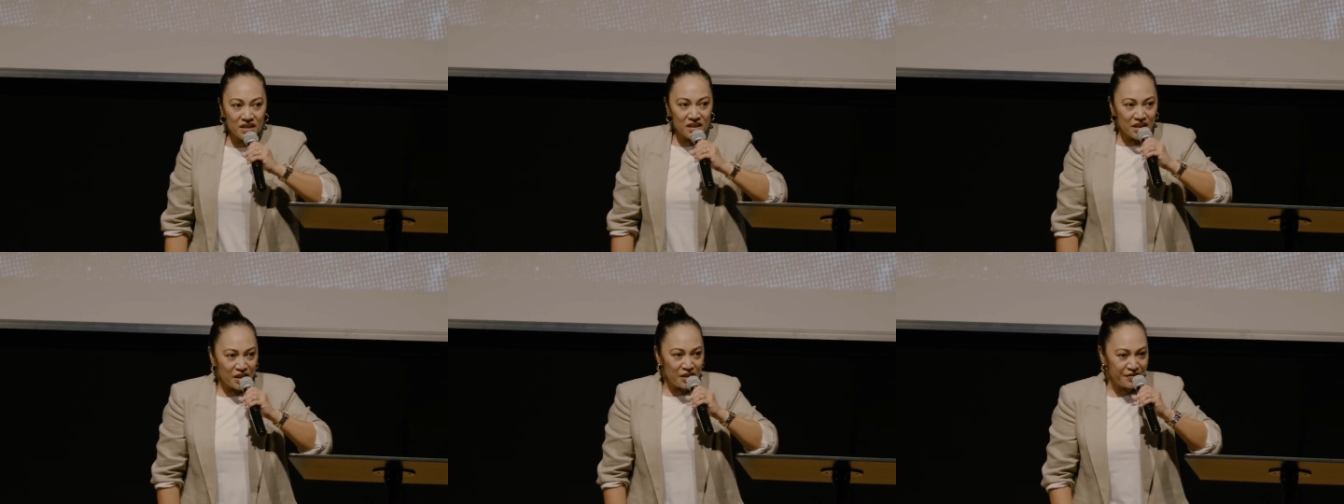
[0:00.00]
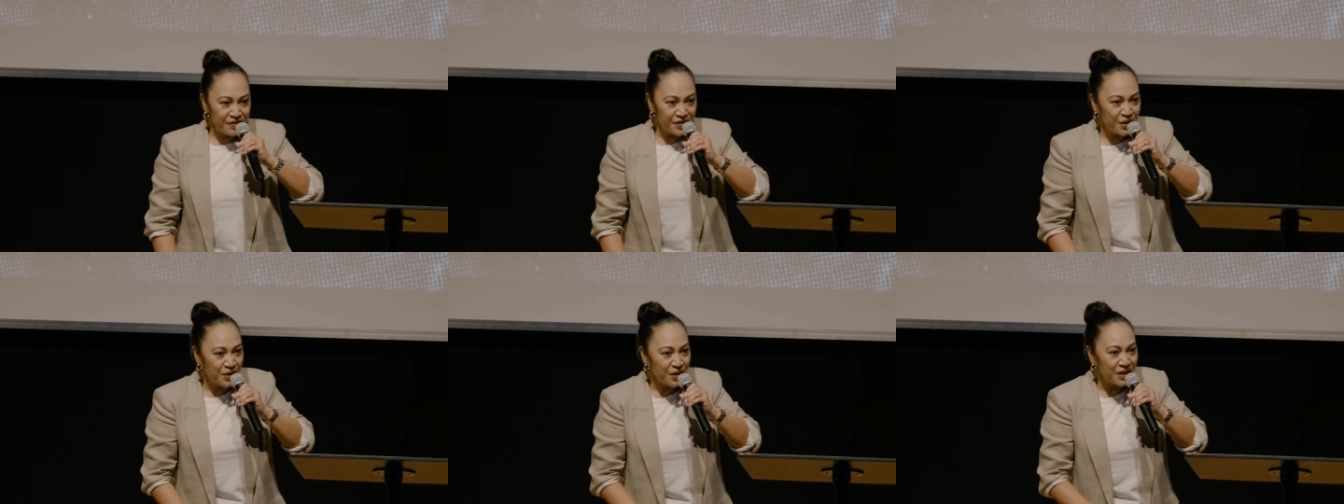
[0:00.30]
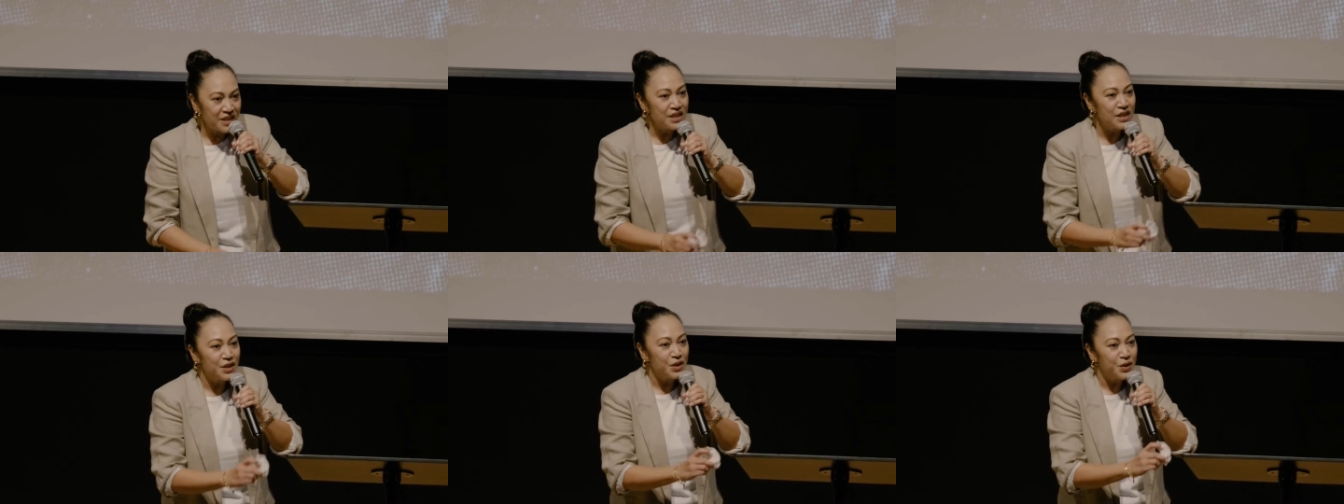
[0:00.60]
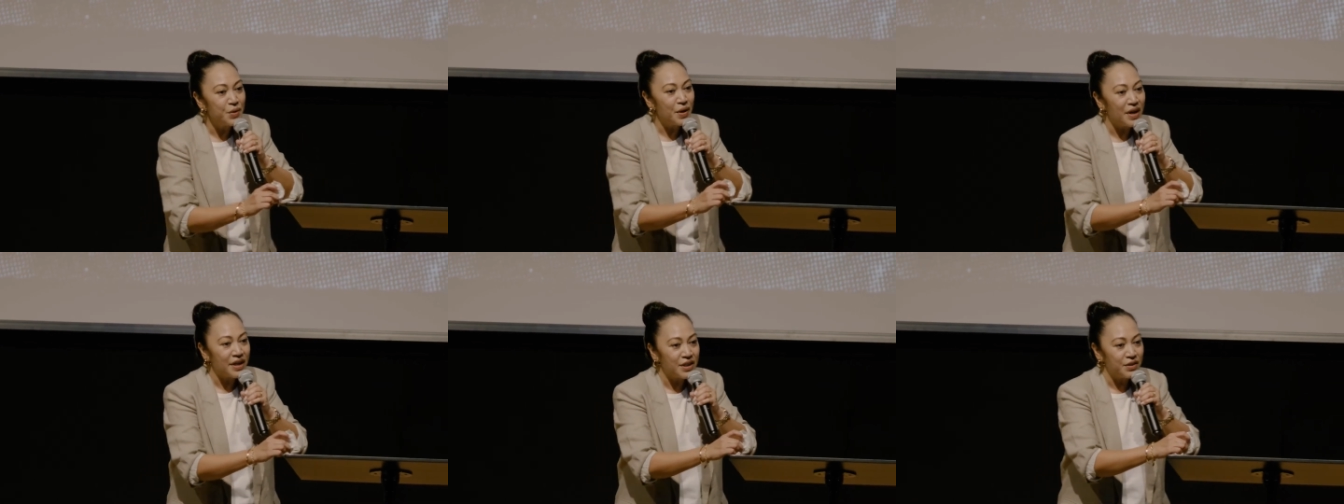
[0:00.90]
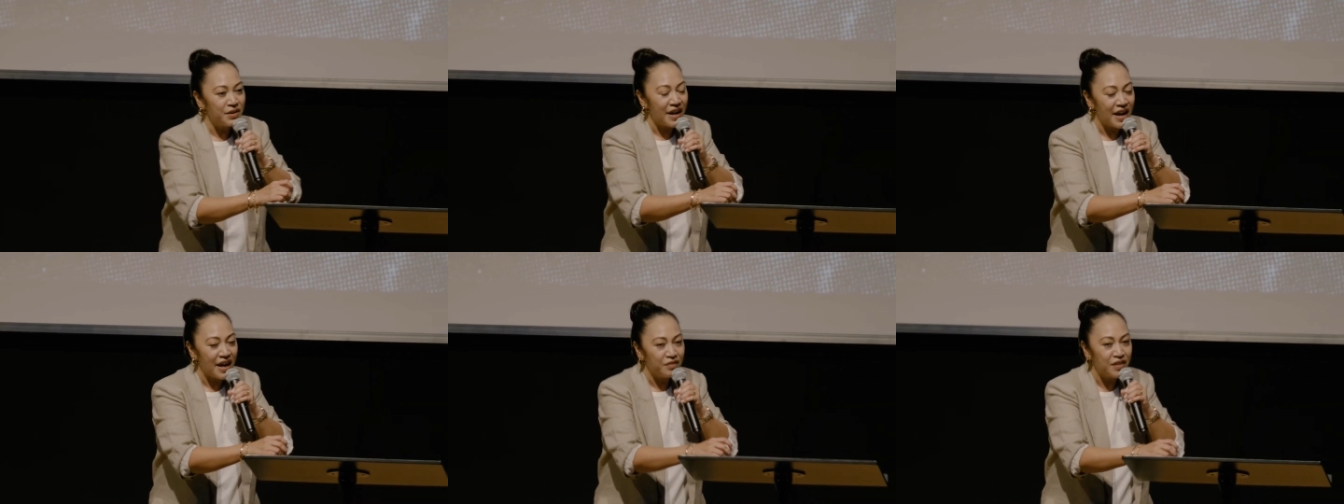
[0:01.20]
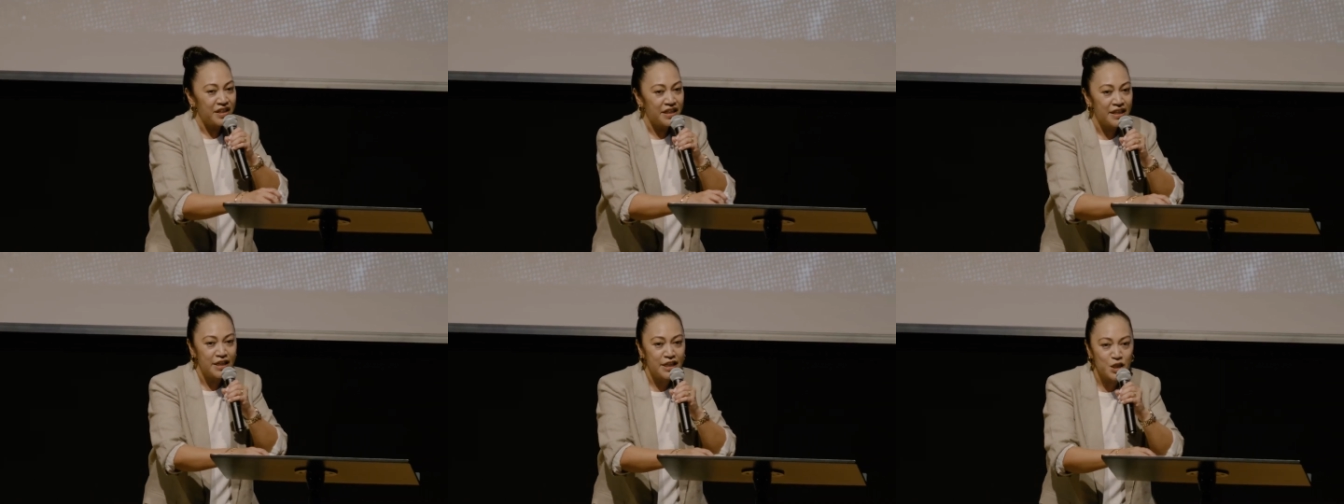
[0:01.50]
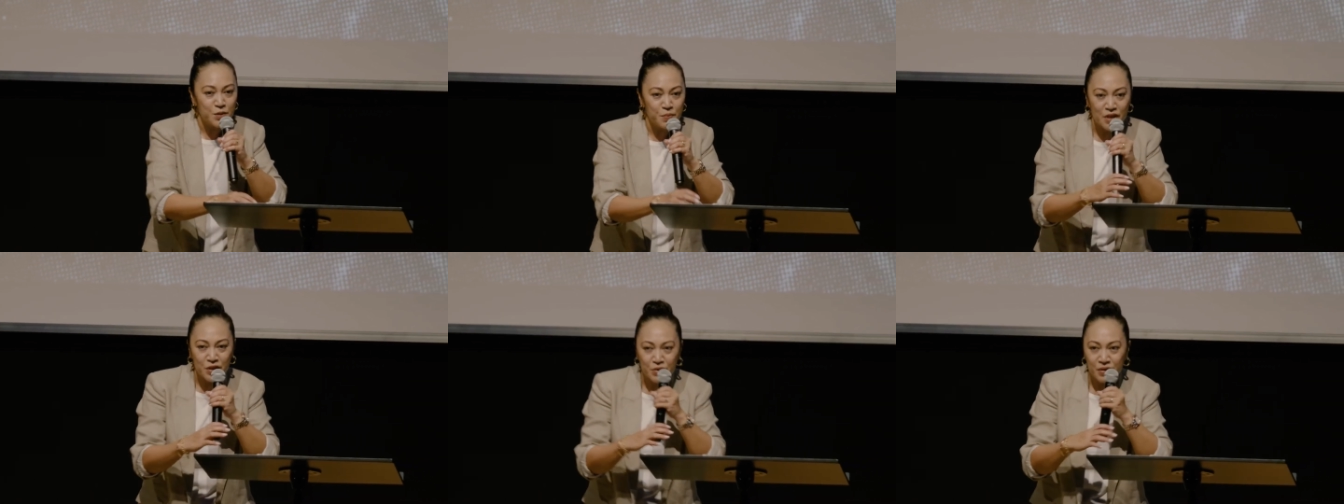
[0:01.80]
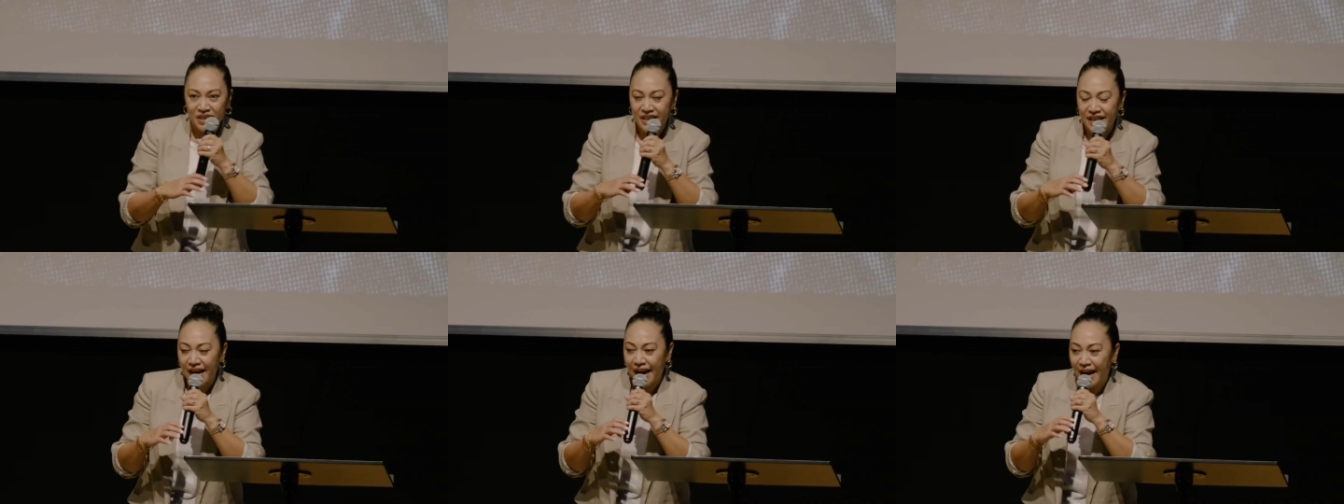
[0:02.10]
if you're new and you have kids between the